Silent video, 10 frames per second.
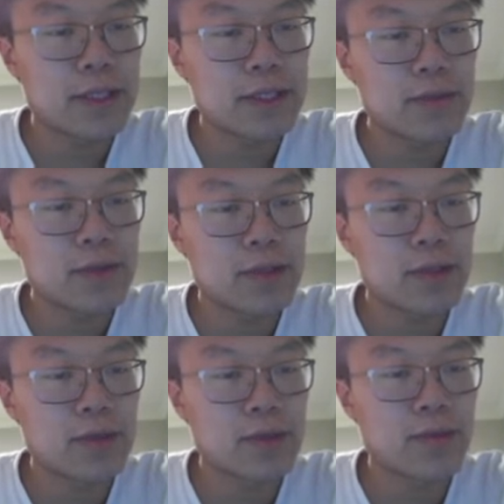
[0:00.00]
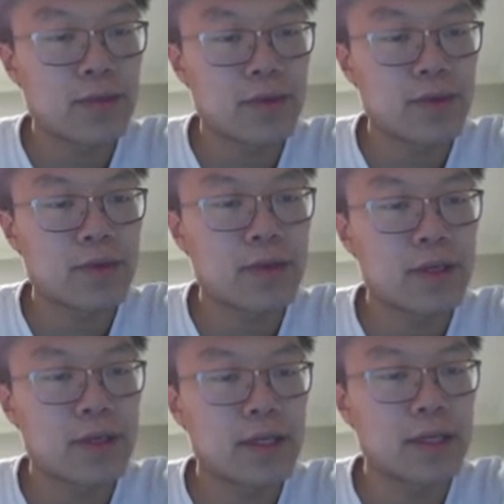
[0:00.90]
is I'm just going to loop through
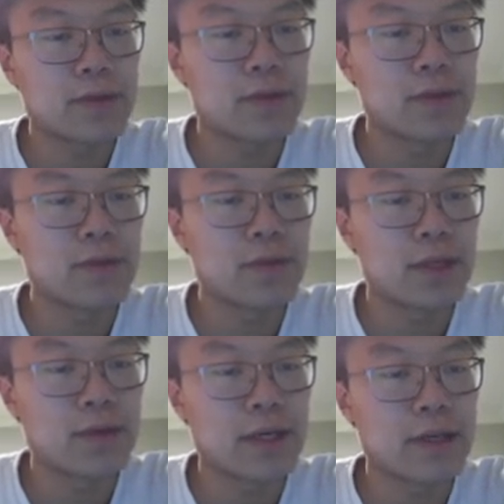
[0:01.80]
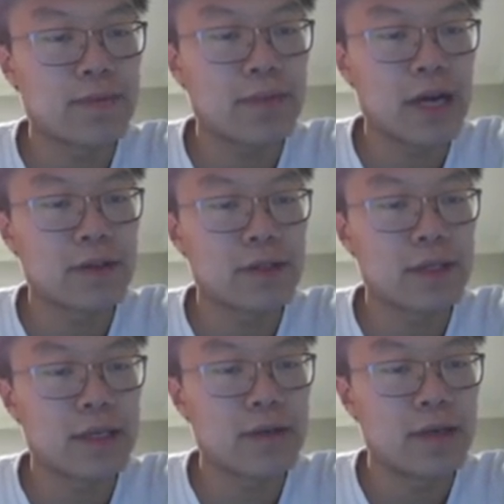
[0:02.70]
and I'm just going to create powers of
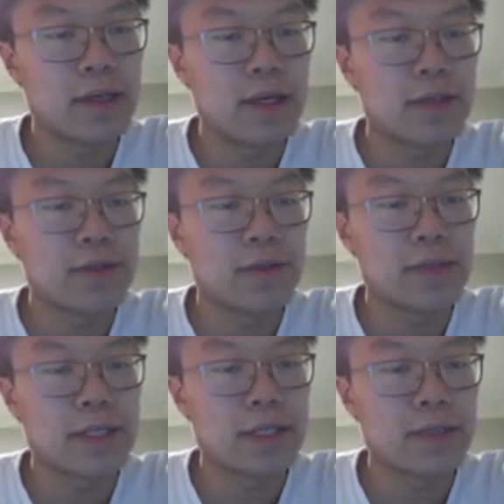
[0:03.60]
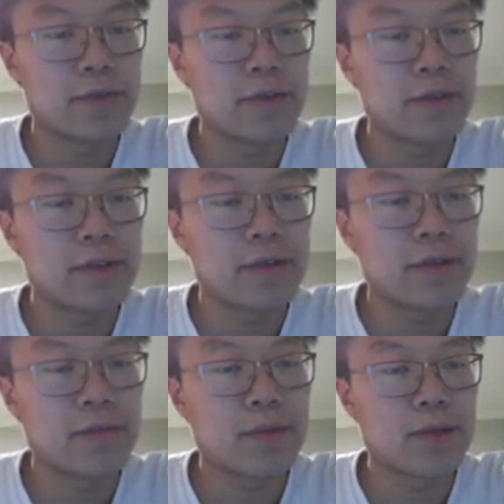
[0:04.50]
10. So I'm going to take the previous
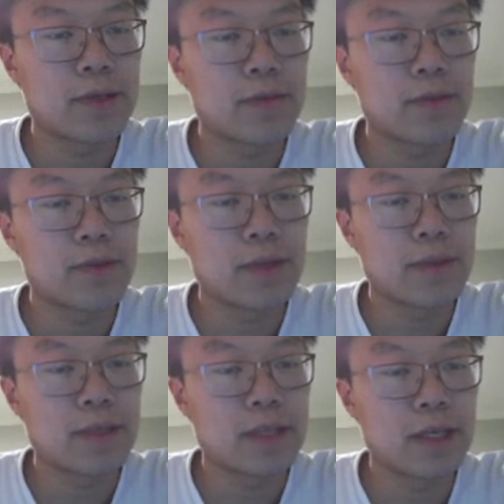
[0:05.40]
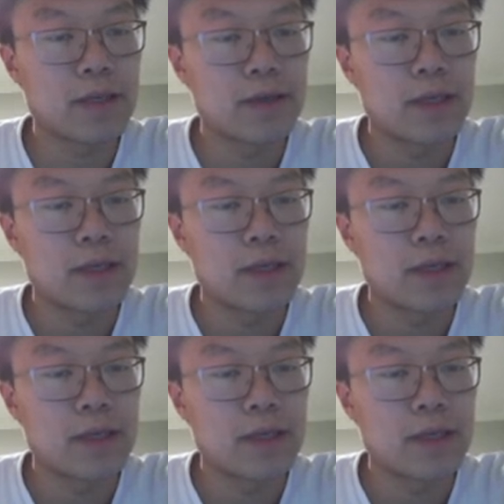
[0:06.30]
number and multiply by 10.